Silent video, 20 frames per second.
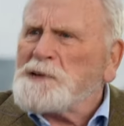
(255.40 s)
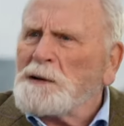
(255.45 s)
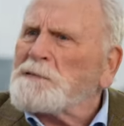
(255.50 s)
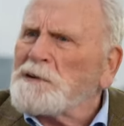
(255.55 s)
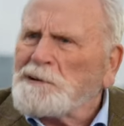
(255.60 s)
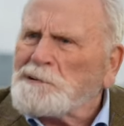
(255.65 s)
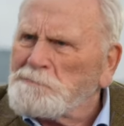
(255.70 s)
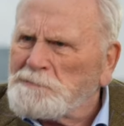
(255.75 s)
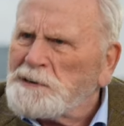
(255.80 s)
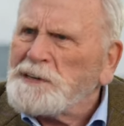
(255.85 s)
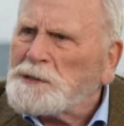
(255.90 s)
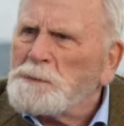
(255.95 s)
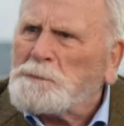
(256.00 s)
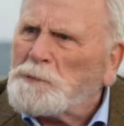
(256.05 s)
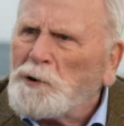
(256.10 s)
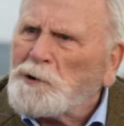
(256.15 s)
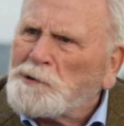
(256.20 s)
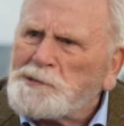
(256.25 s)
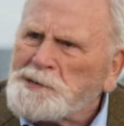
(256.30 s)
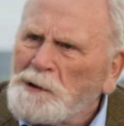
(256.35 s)
I'm going to read the
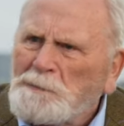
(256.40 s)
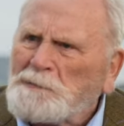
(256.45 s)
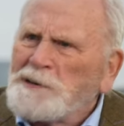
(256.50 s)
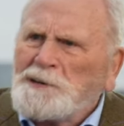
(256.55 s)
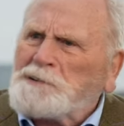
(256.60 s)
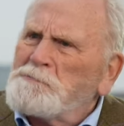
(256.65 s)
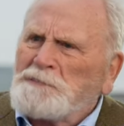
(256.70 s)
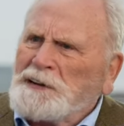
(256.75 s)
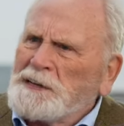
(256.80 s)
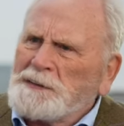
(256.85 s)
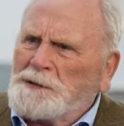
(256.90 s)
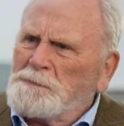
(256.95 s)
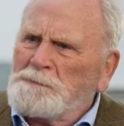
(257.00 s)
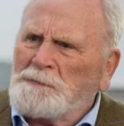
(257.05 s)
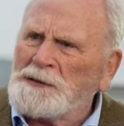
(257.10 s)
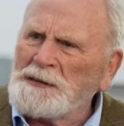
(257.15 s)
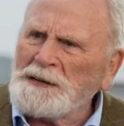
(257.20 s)
books. I'm going to read them.